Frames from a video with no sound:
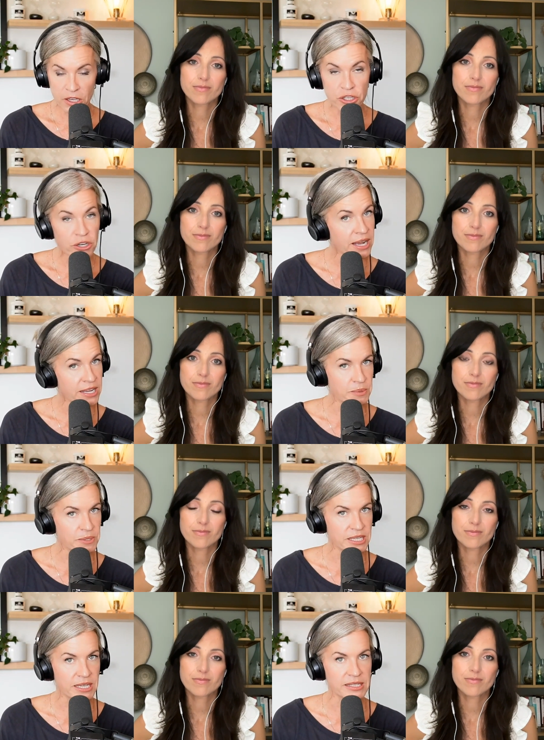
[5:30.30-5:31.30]
Speaker 1: your
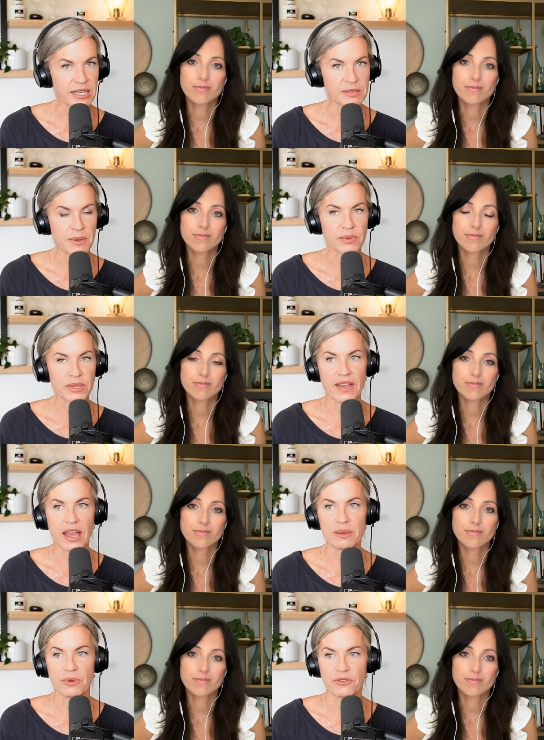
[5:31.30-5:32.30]
expertise has been really
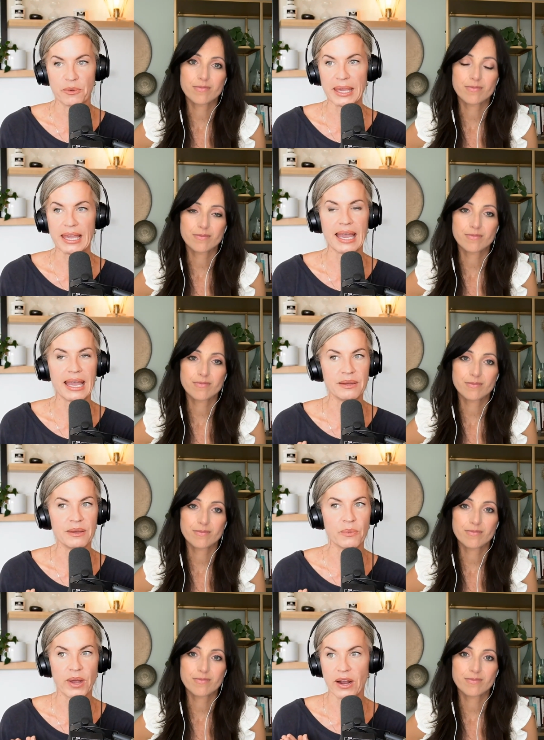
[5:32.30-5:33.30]
valuable for me and
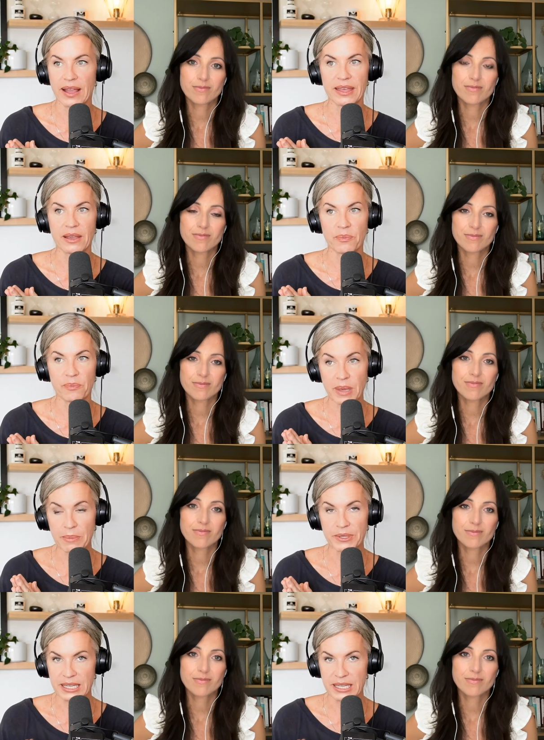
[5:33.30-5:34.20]
where I think people